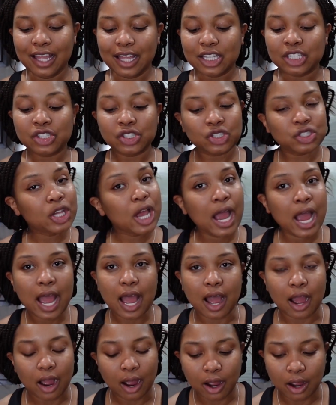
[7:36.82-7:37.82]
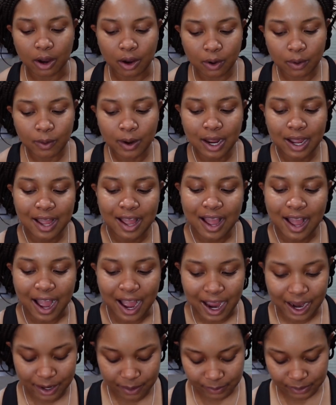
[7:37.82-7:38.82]
So
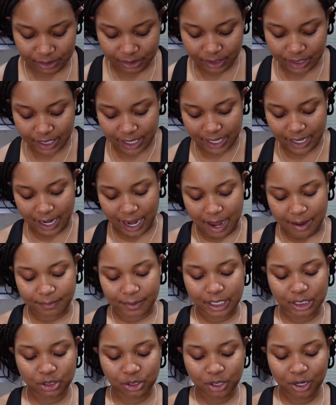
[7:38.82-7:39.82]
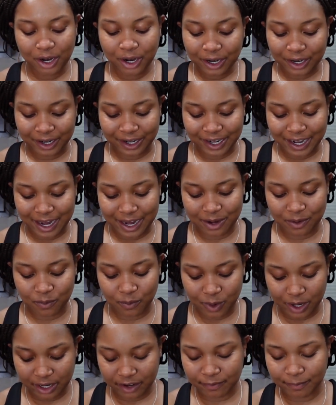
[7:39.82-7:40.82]
I was looking at my chart
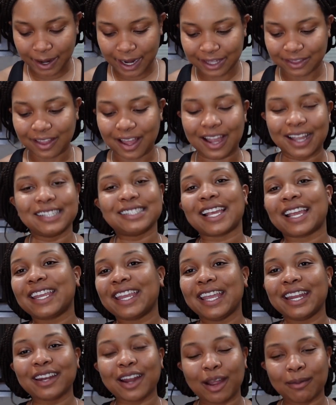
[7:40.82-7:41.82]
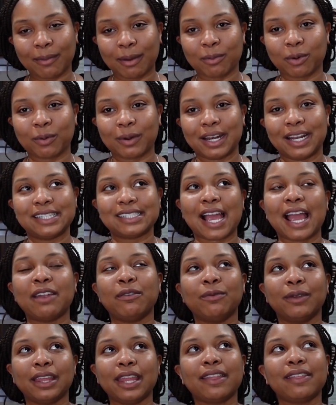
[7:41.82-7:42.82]
and one of my lines, I cannot remember what it is.
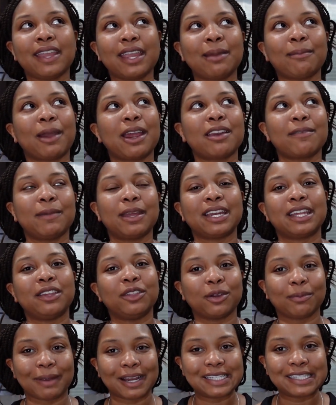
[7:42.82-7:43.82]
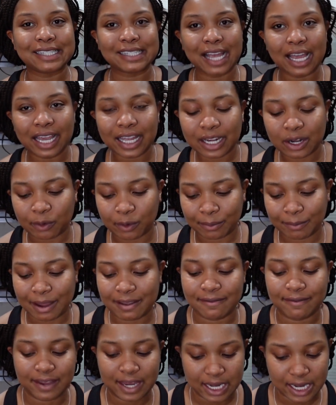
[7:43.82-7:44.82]
I really think it might have been either my sun or
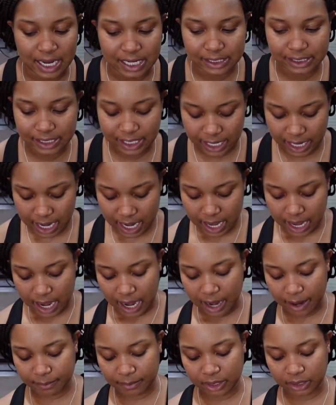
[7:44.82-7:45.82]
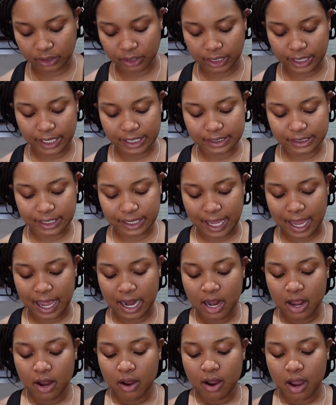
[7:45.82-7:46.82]
my Venus. Like I'm going to look into
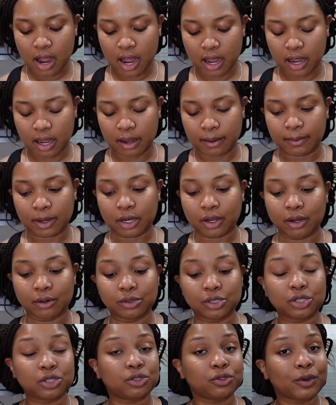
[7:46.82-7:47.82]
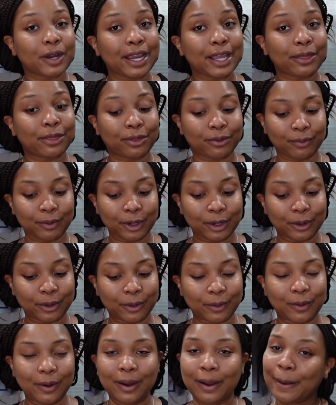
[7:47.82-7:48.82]
that. Um, go straight
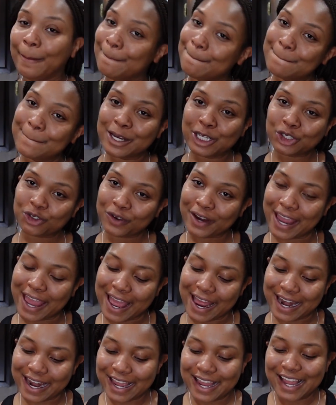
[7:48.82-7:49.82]
through Madrid